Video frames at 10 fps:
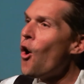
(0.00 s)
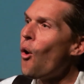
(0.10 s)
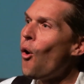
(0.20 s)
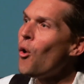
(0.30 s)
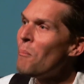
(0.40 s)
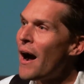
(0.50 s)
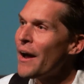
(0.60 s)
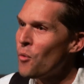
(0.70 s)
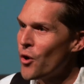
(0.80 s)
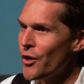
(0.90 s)
All
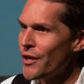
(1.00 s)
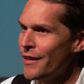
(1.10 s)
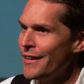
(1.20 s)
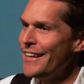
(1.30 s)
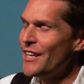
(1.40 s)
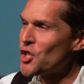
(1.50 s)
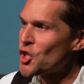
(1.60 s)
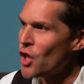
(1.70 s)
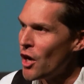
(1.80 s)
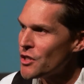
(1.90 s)
my work is
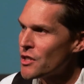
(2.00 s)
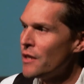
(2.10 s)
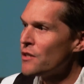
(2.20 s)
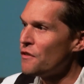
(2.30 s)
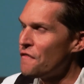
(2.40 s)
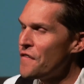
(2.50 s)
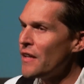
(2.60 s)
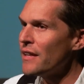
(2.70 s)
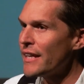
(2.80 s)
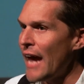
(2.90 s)
shot to
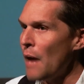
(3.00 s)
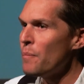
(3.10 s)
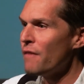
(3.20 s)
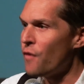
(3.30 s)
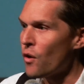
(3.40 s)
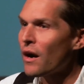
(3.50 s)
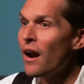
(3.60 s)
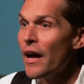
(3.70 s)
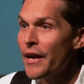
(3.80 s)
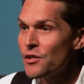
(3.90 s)
fill the gap for
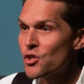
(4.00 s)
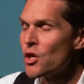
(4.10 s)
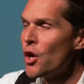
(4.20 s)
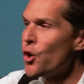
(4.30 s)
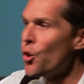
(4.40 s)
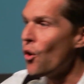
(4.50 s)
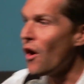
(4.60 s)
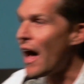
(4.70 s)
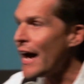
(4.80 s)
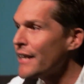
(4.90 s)
clients who
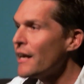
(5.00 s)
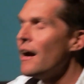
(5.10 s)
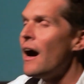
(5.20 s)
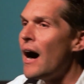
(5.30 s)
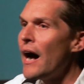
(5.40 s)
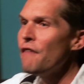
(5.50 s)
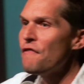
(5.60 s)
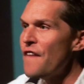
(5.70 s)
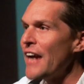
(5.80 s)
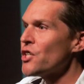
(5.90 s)
like high
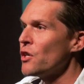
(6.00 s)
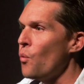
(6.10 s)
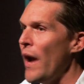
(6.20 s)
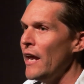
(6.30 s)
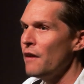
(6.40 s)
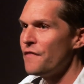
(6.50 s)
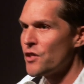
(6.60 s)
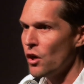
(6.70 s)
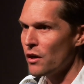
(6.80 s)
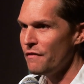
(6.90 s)
fashion wedding
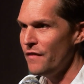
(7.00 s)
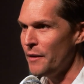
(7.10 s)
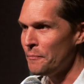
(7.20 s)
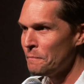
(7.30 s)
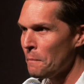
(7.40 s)
photography.